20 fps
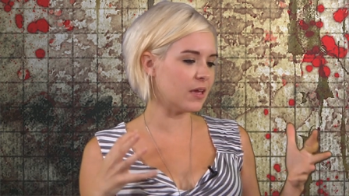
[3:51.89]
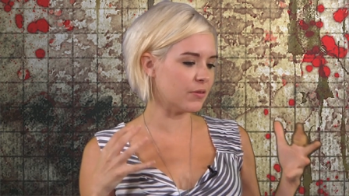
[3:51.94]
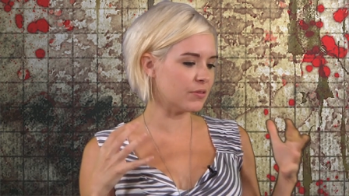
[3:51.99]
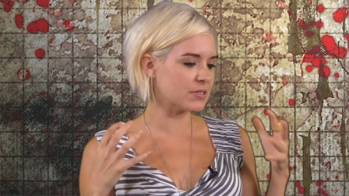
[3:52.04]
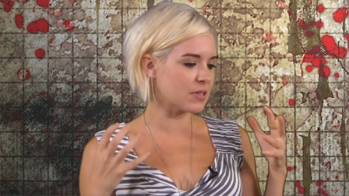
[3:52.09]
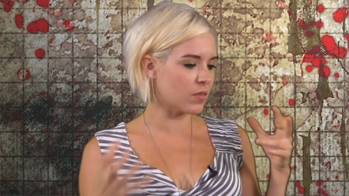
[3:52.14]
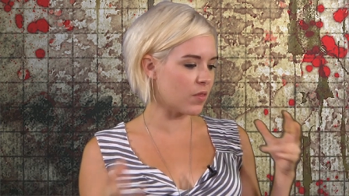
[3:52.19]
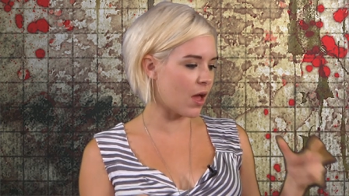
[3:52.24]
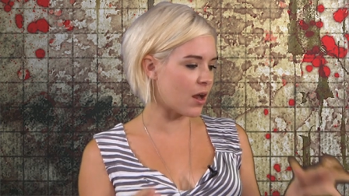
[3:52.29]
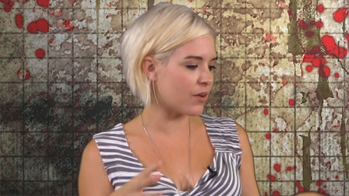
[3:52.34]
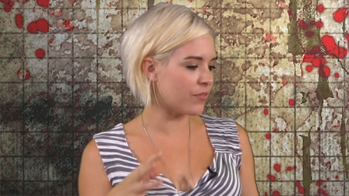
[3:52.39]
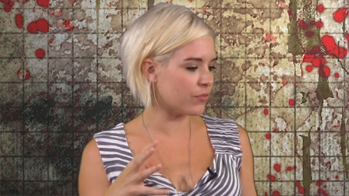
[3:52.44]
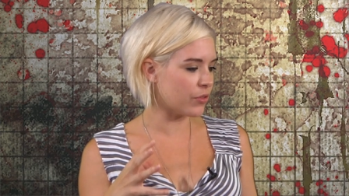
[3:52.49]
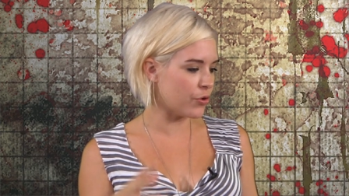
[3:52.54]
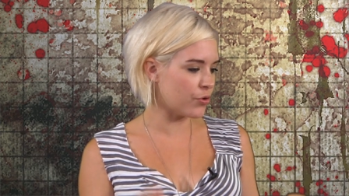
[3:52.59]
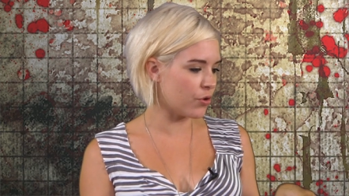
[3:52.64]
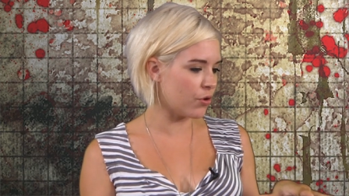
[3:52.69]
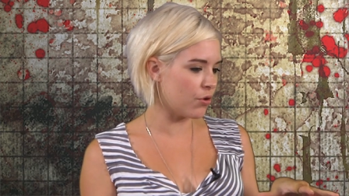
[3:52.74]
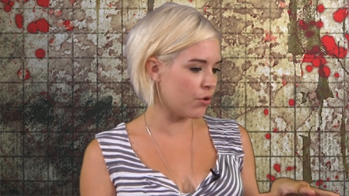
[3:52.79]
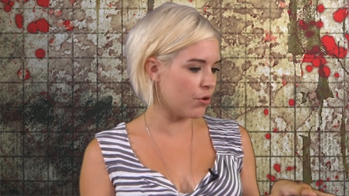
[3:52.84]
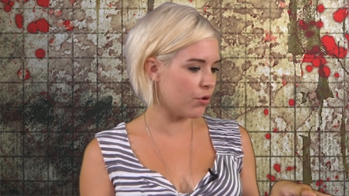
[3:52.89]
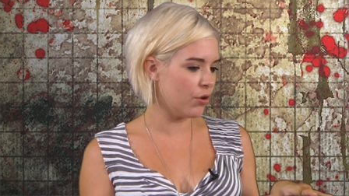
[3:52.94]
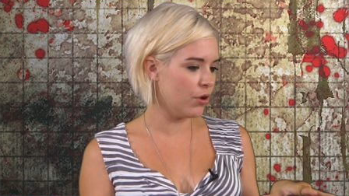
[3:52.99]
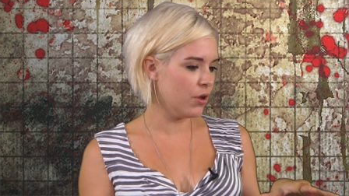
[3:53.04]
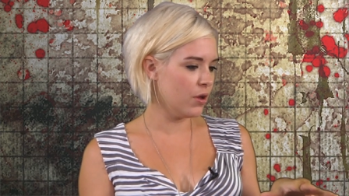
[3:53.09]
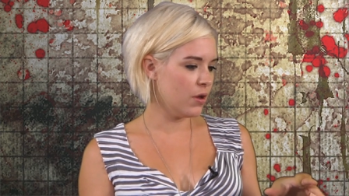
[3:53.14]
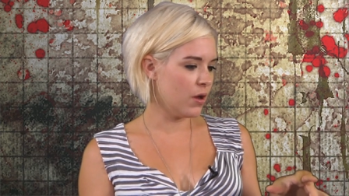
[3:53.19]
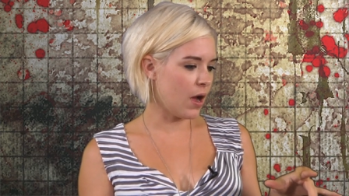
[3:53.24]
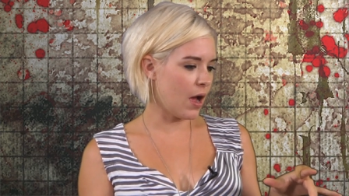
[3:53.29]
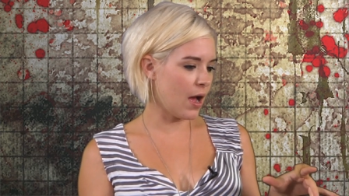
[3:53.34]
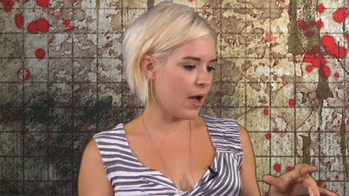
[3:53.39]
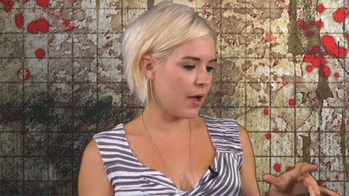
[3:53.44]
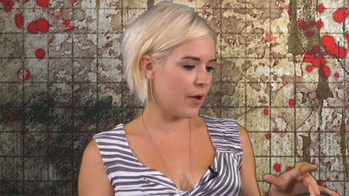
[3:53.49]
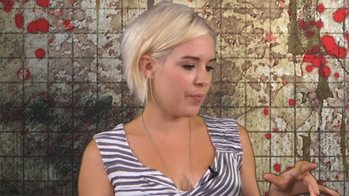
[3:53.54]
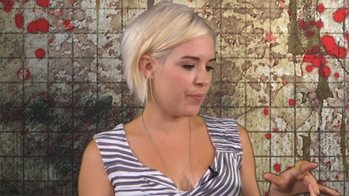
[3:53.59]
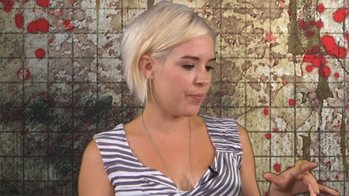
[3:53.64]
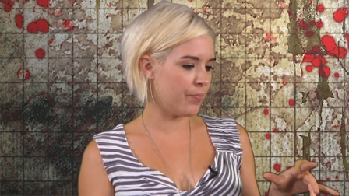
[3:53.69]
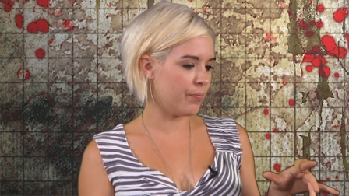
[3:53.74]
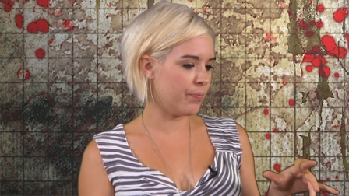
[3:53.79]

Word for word: It was a lot of local um,